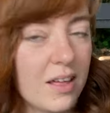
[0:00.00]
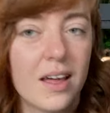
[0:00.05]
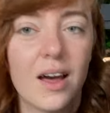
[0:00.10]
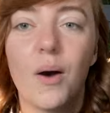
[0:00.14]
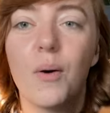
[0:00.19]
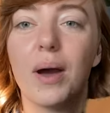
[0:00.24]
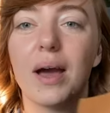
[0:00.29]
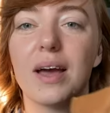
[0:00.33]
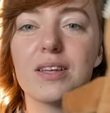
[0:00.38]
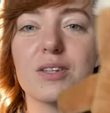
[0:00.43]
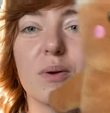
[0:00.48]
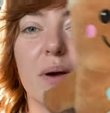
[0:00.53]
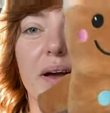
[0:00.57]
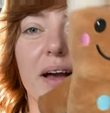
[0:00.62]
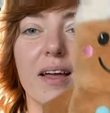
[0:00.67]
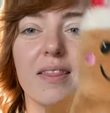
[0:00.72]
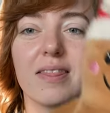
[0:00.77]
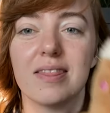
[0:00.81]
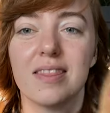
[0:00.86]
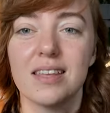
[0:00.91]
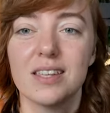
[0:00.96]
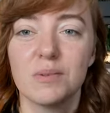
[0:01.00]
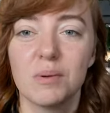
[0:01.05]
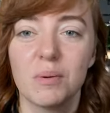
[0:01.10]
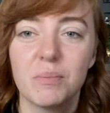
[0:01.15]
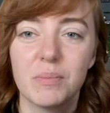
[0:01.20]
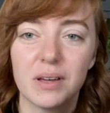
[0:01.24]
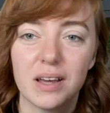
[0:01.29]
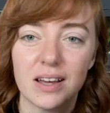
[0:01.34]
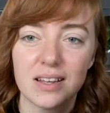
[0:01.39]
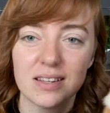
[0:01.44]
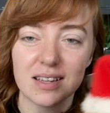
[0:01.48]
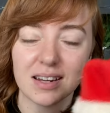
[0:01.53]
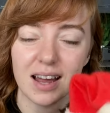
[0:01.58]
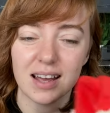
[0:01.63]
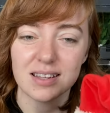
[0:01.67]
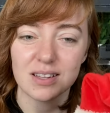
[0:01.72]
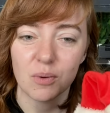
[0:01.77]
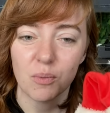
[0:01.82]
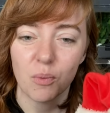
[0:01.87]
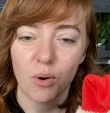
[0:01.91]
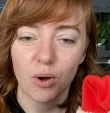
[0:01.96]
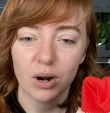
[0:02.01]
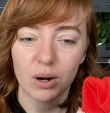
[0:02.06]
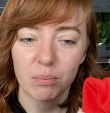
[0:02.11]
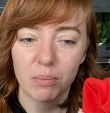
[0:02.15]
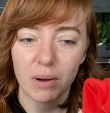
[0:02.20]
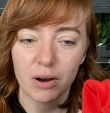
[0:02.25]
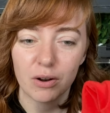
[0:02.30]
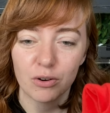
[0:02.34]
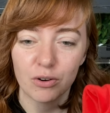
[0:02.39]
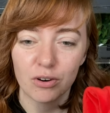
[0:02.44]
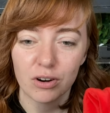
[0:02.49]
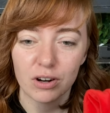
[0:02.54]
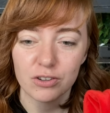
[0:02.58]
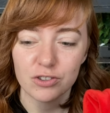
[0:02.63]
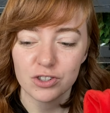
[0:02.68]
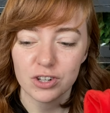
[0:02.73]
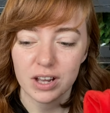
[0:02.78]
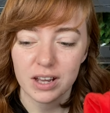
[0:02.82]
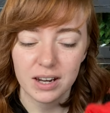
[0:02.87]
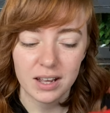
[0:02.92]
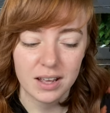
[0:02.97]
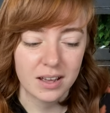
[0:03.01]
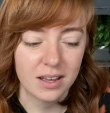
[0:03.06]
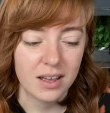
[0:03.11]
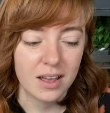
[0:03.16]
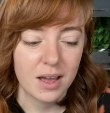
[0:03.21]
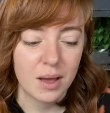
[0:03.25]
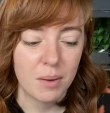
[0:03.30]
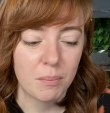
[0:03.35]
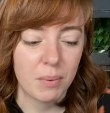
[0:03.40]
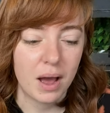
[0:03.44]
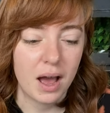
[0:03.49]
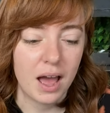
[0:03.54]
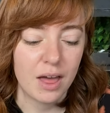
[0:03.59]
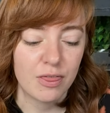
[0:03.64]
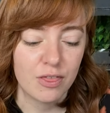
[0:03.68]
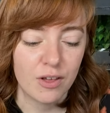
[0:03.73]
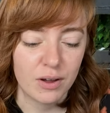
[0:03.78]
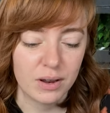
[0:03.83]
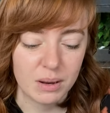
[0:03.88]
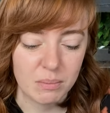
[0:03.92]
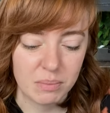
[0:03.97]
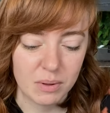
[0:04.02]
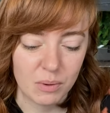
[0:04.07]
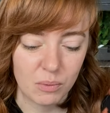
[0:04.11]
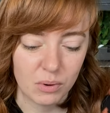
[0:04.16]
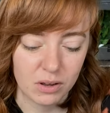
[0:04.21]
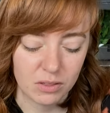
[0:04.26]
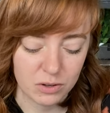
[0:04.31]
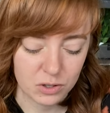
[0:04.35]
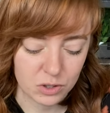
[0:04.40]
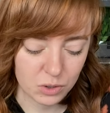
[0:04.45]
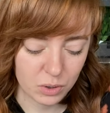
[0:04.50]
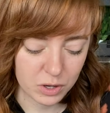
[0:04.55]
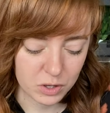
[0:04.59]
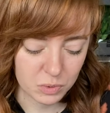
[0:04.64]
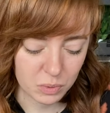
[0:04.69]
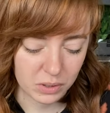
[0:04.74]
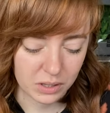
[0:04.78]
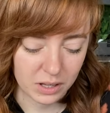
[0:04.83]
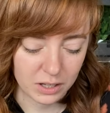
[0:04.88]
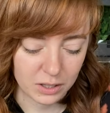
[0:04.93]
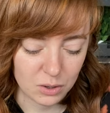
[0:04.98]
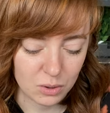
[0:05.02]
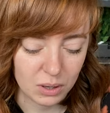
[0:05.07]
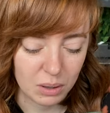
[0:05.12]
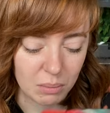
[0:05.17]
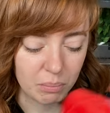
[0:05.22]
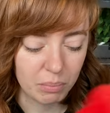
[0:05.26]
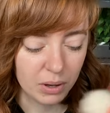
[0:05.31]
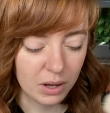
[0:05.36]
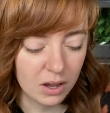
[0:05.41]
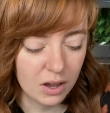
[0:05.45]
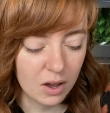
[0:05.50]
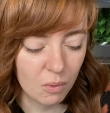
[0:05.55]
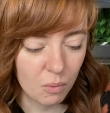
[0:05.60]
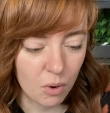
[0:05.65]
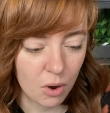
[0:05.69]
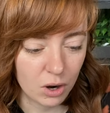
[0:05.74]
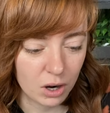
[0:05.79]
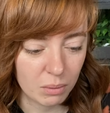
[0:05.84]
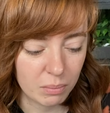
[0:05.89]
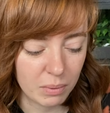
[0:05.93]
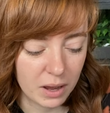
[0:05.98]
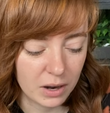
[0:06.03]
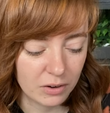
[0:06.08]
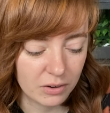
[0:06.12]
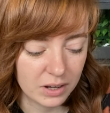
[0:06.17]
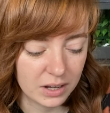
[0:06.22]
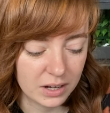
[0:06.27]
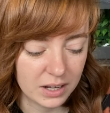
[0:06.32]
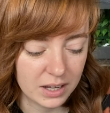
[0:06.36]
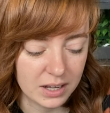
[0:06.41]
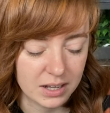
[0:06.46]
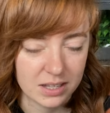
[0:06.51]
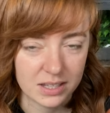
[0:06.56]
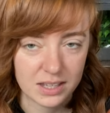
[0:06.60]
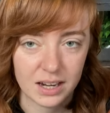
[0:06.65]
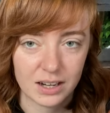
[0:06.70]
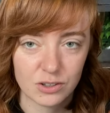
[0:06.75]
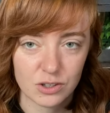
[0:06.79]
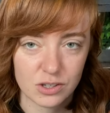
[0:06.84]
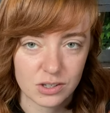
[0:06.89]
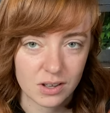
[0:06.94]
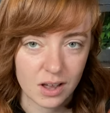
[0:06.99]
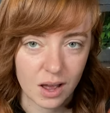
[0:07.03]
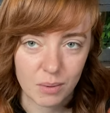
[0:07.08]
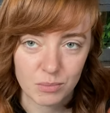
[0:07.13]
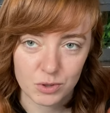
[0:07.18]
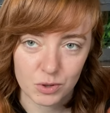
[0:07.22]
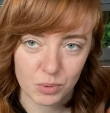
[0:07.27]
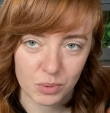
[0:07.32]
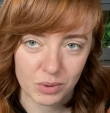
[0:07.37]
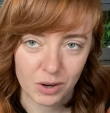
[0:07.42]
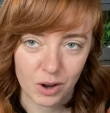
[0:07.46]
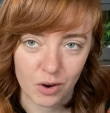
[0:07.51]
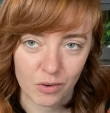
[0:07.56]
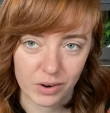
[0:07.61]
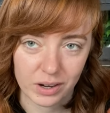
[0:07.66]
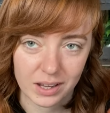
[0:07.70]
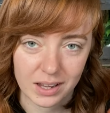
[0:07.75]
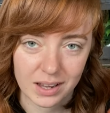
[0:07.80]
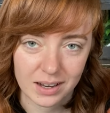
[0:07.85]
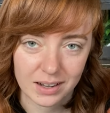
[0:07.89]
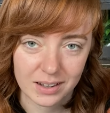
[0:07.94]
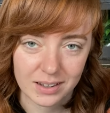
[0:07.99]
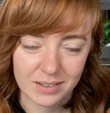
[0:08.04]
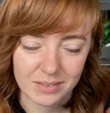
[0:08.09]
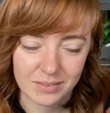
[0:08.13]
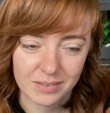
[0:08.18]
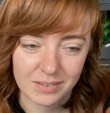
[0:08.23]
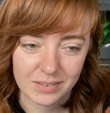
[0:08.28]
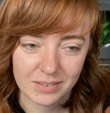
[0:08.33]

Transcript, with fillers: Okay, so I got this one because it has a water bottle crunch in it, but I thought it'd be one of those toys where like you can put a water bottle in it instead it just comes with one already in it.